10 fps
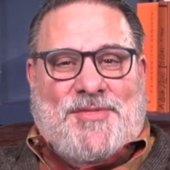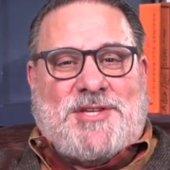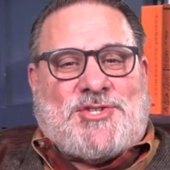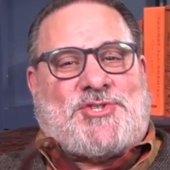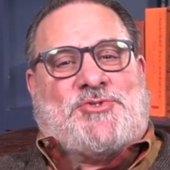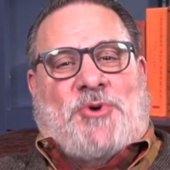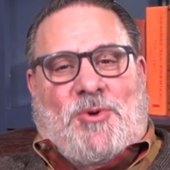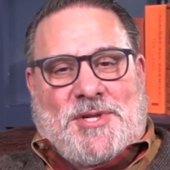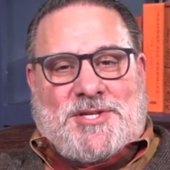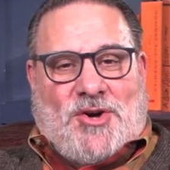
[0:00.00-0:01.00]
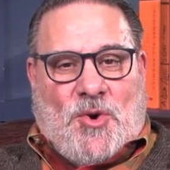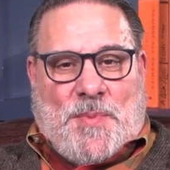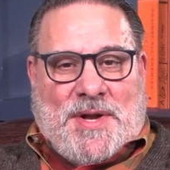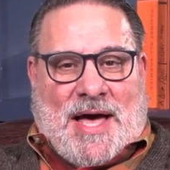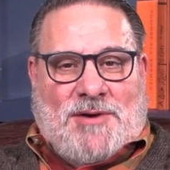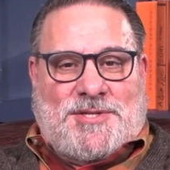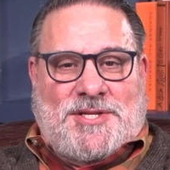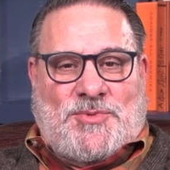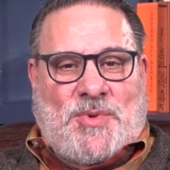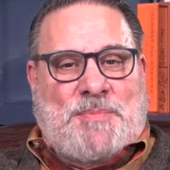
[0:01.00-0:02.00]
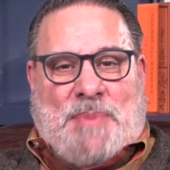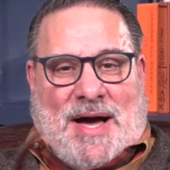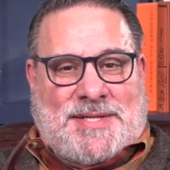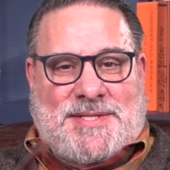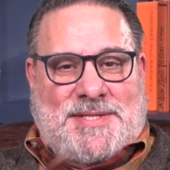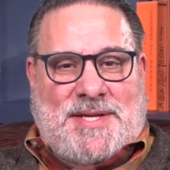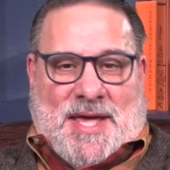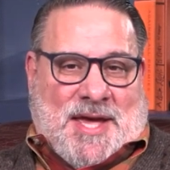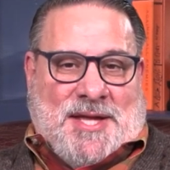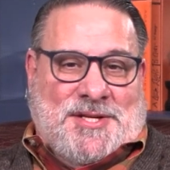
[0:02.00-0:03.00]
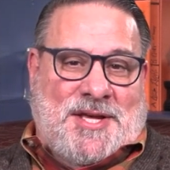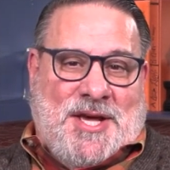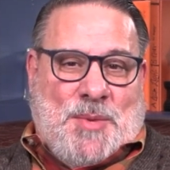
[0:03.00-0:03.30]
They stroll into open houses with boxes in hand,